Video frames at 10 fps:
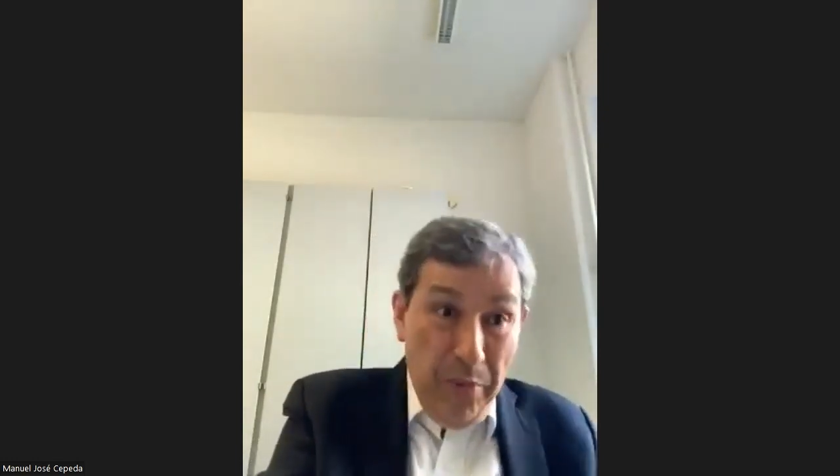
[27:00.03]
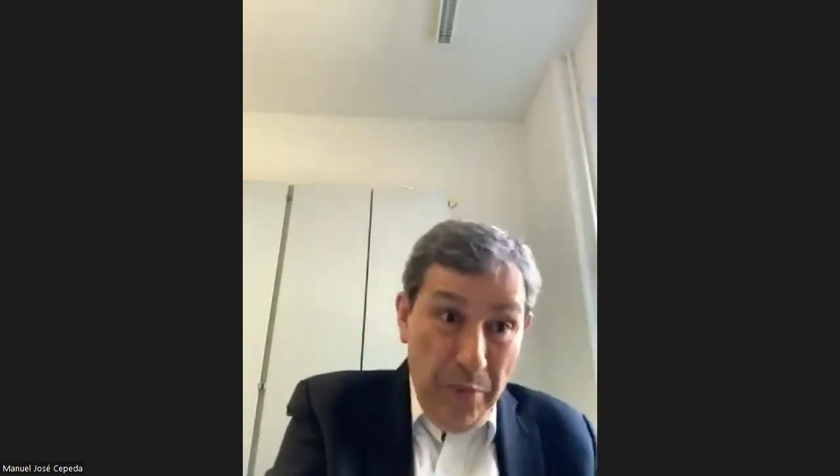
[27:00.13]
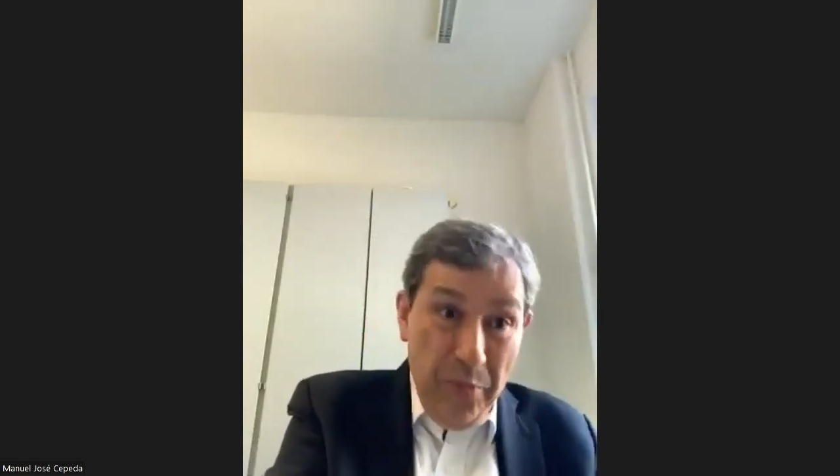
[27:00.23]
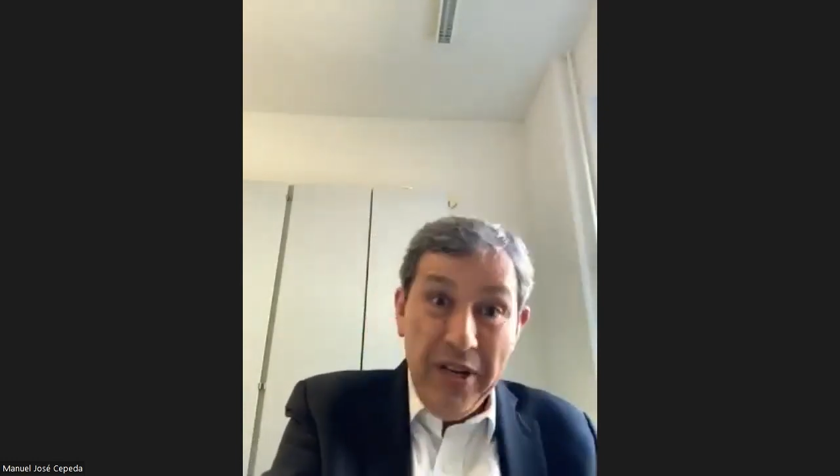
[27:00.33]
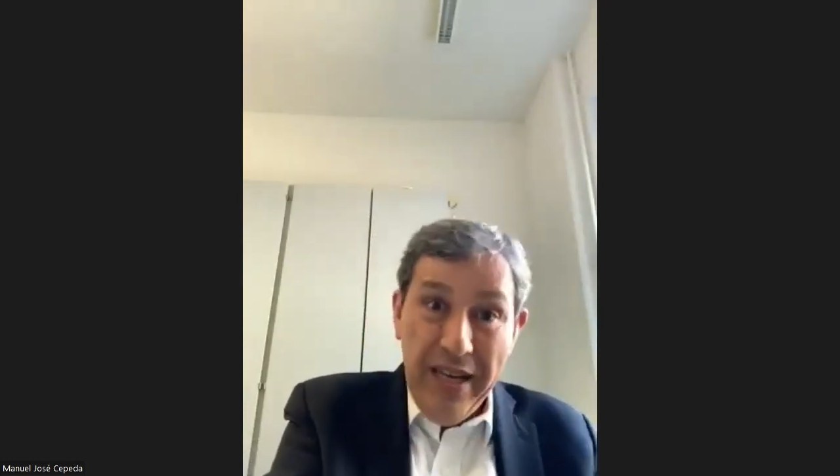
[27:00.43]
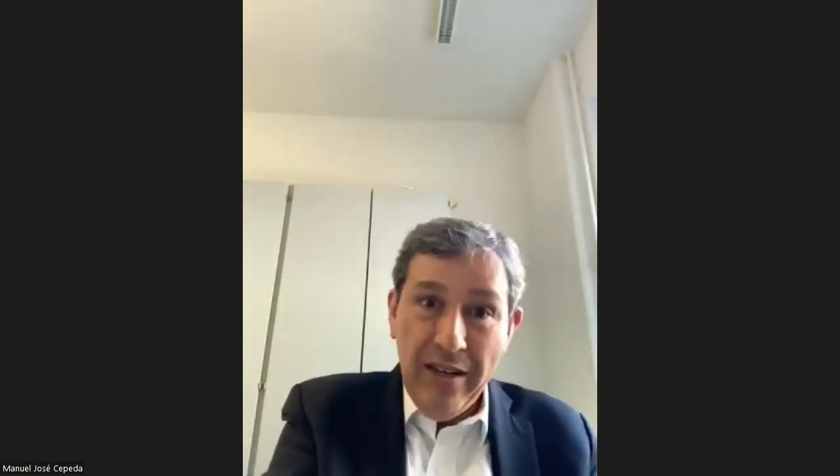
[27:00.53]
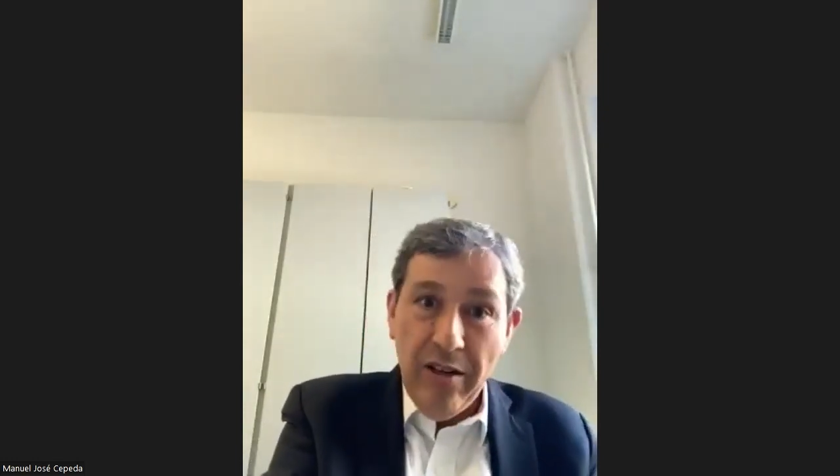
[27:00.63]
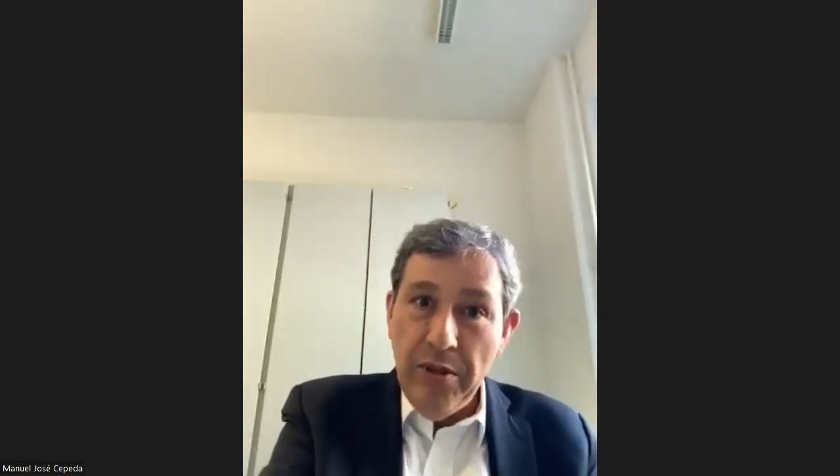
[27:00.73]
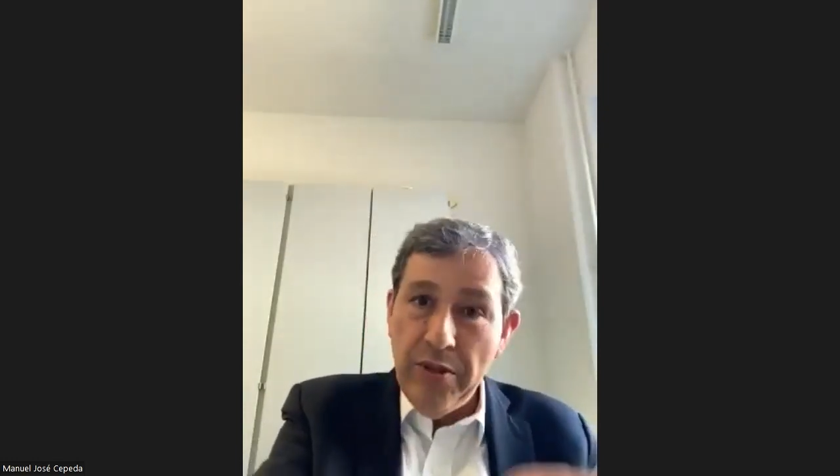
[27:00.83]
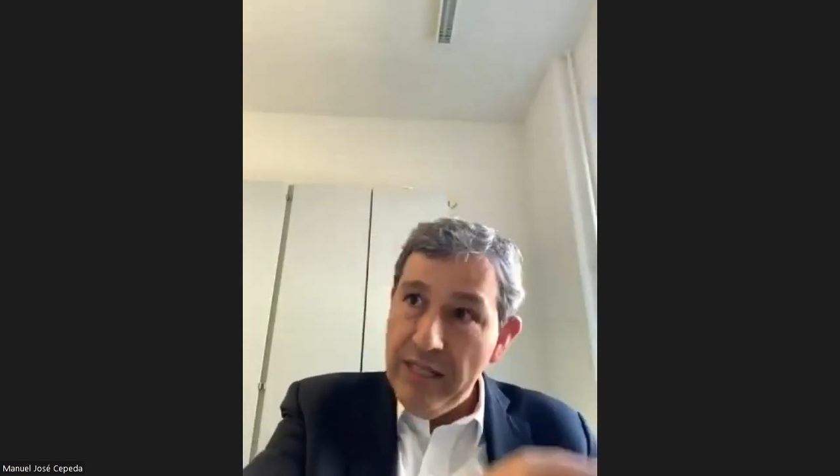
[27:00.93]
followers,
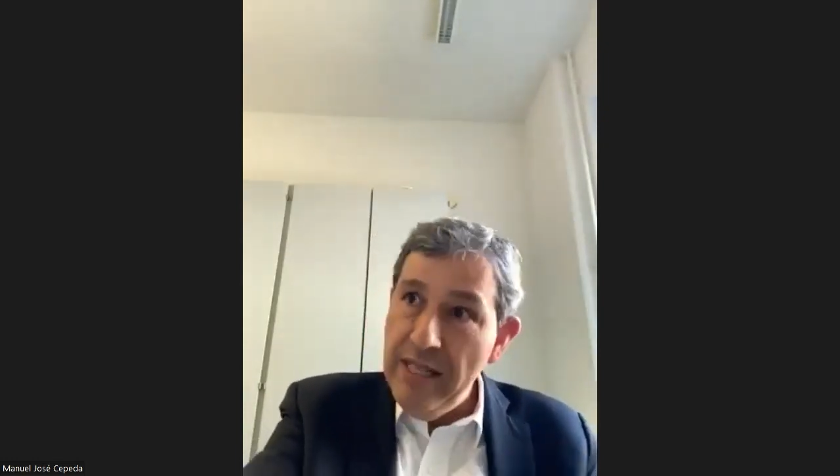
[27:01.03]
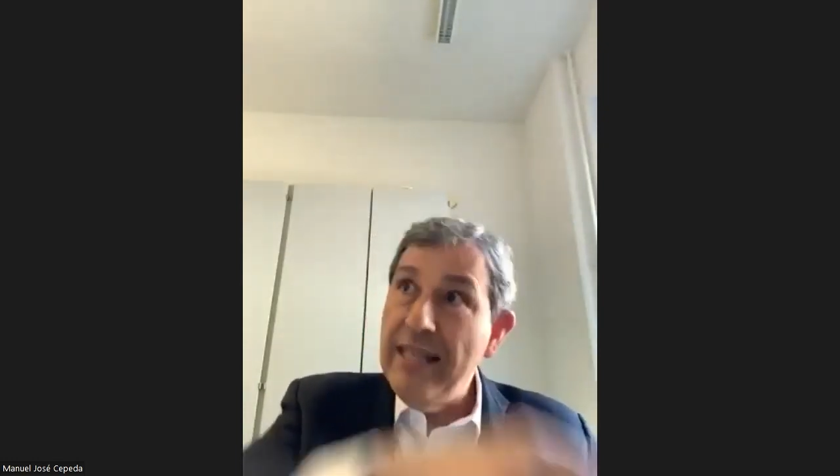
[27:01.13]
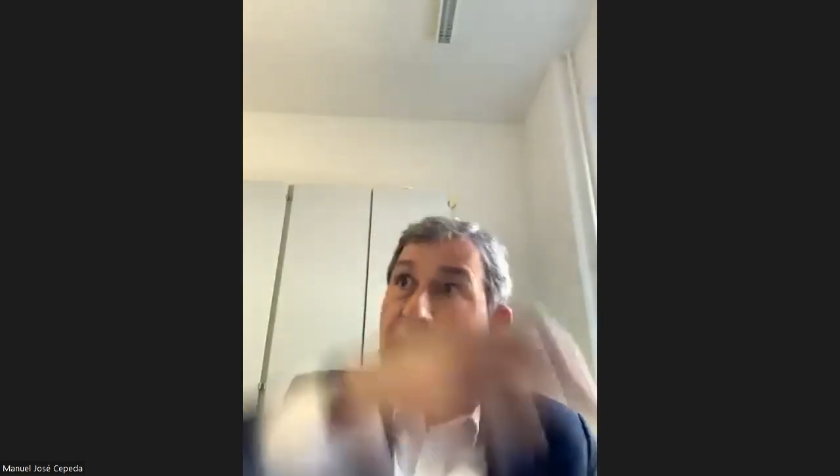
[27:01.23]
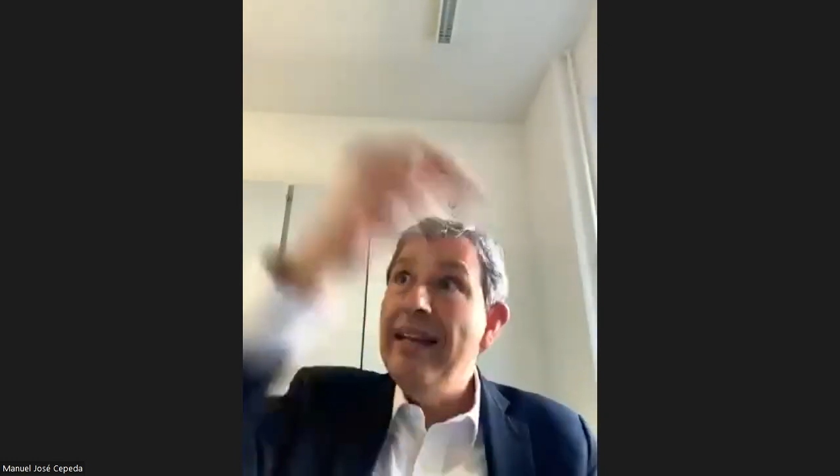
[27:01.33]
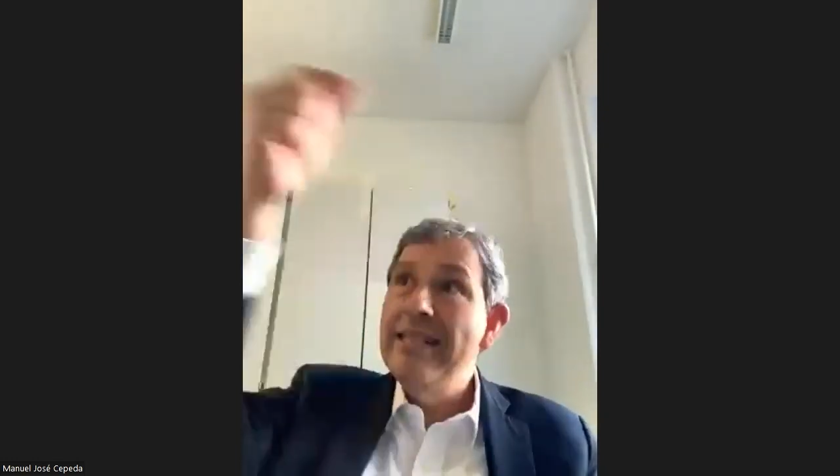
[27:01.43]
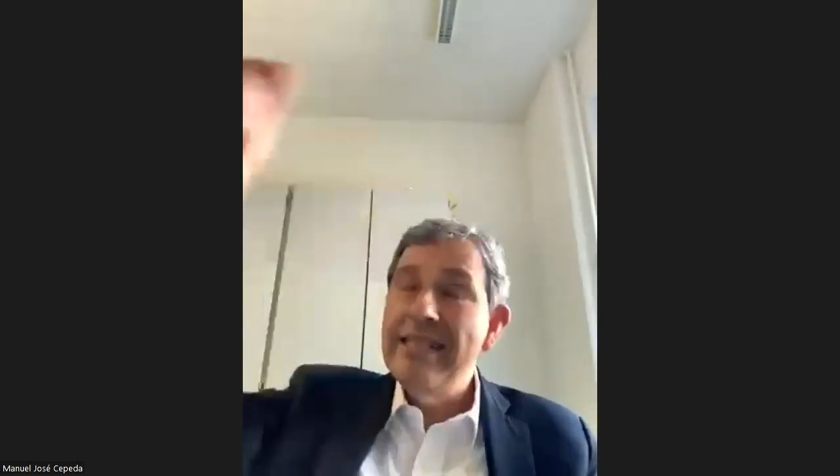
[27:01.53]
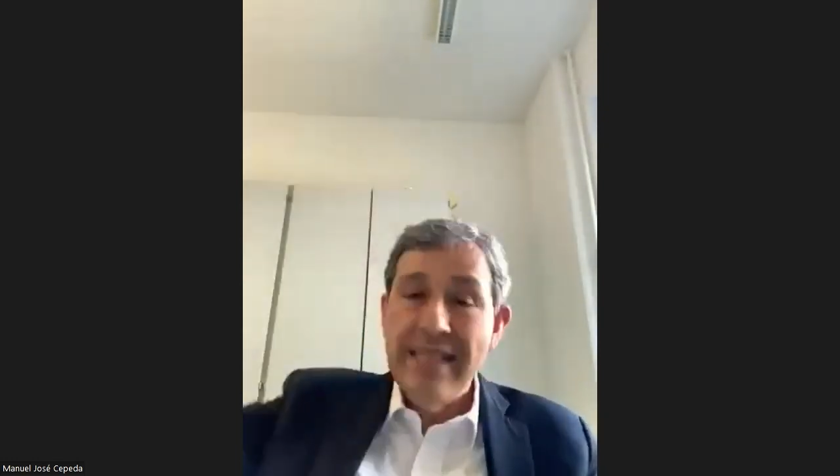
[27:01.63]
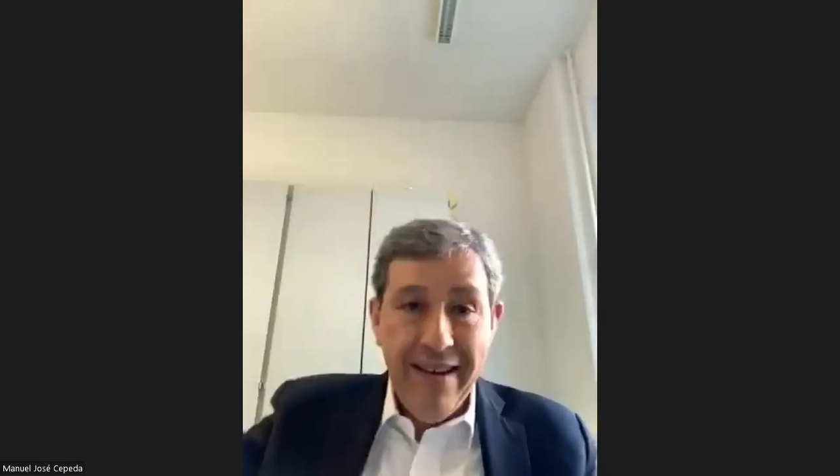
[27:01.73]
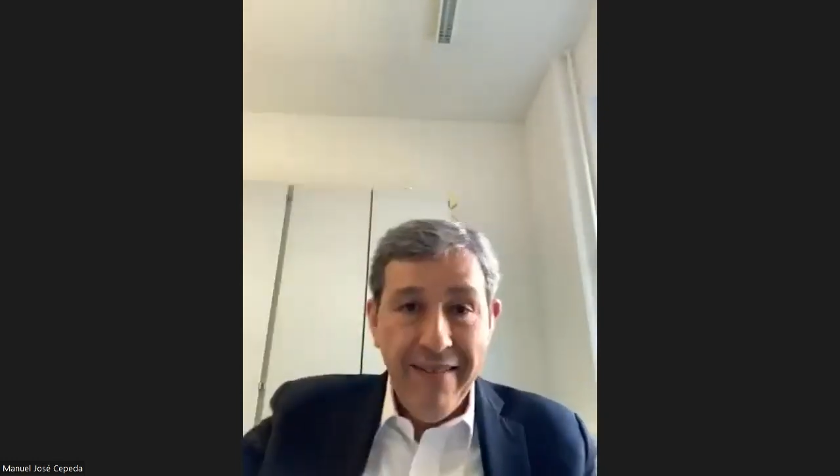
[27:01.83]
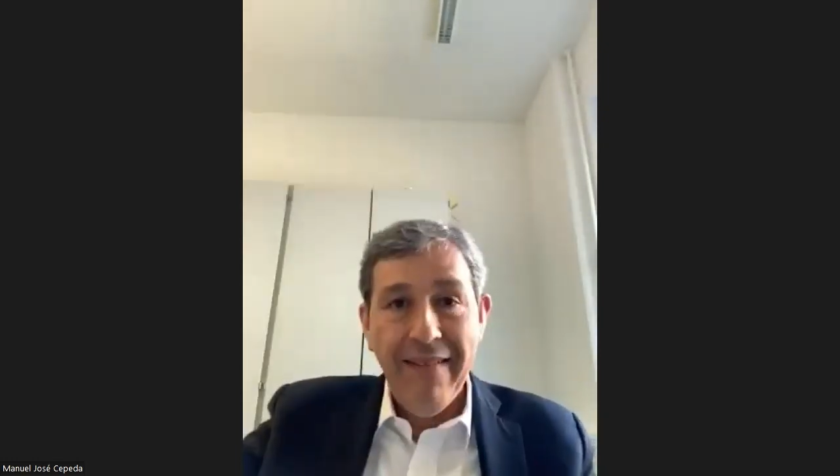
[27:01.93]

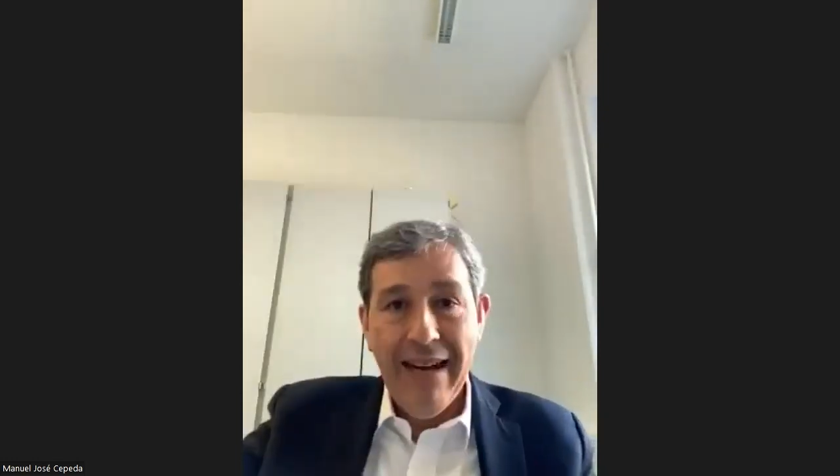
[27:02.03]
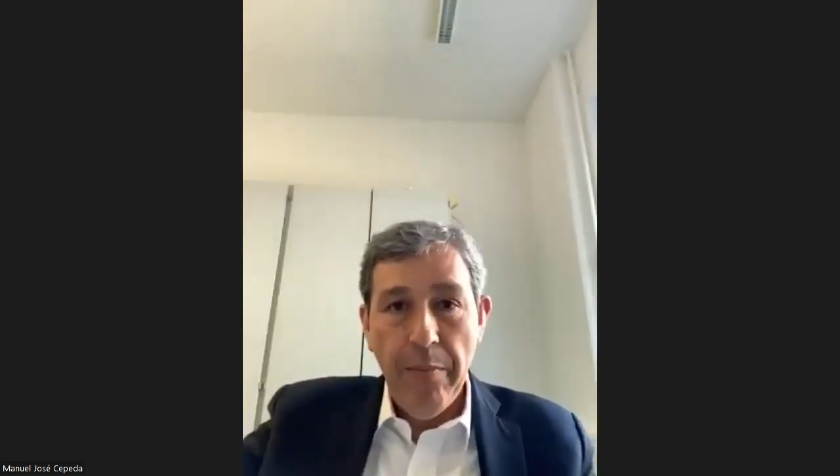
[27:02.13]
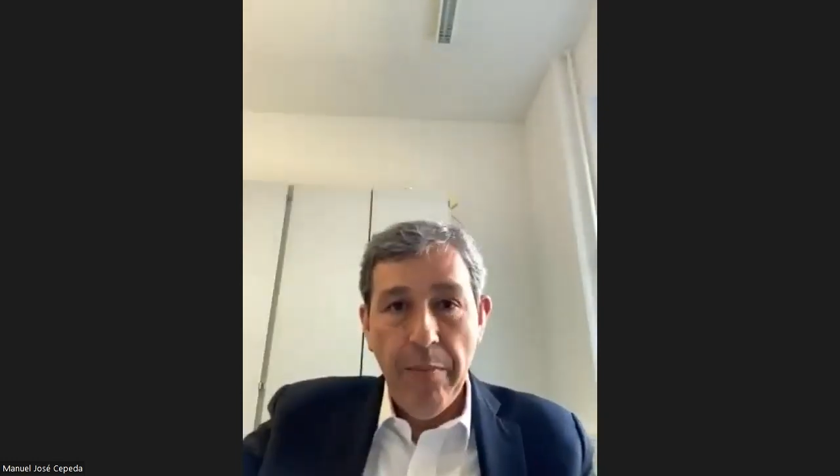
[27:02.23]
well,